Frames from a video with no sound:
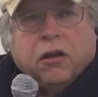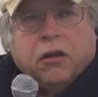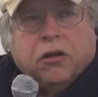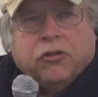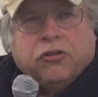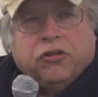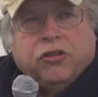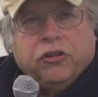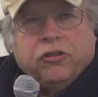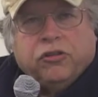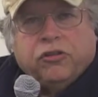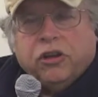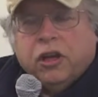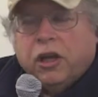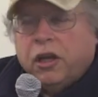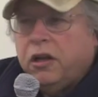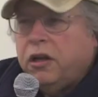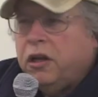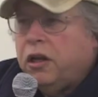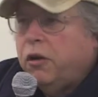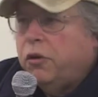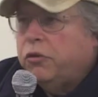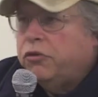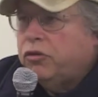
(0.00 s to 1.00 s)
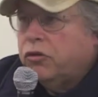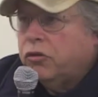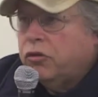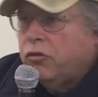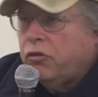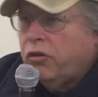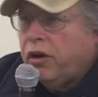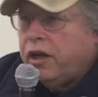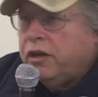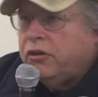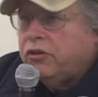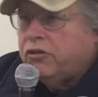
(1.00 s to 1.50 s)
She said it was a
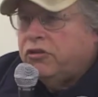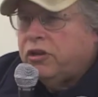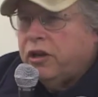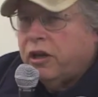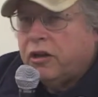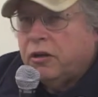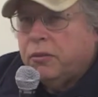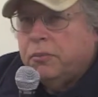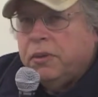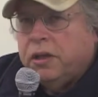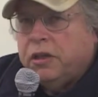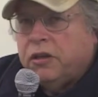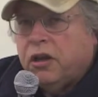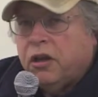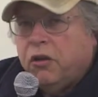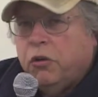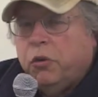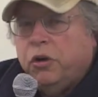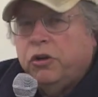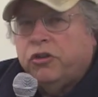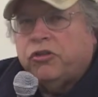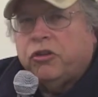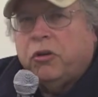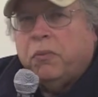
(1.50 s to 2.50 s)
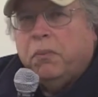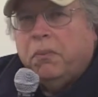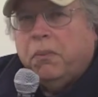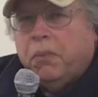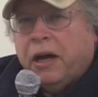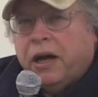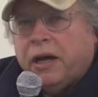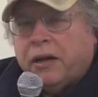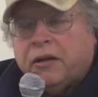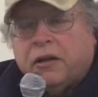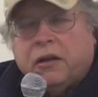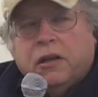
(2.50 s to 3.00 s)
great settlement, it was a
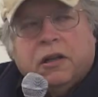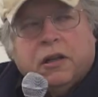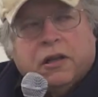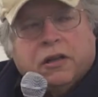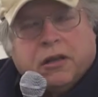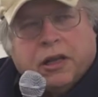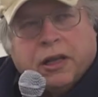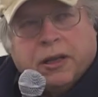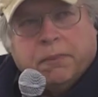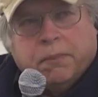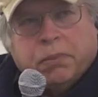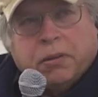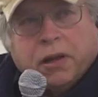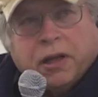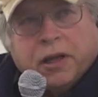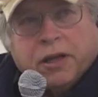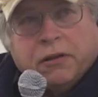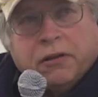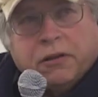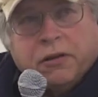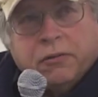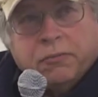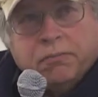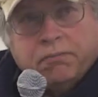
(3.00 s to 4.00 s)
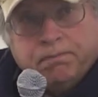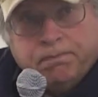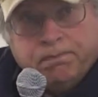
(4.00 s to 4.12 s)
model and a template.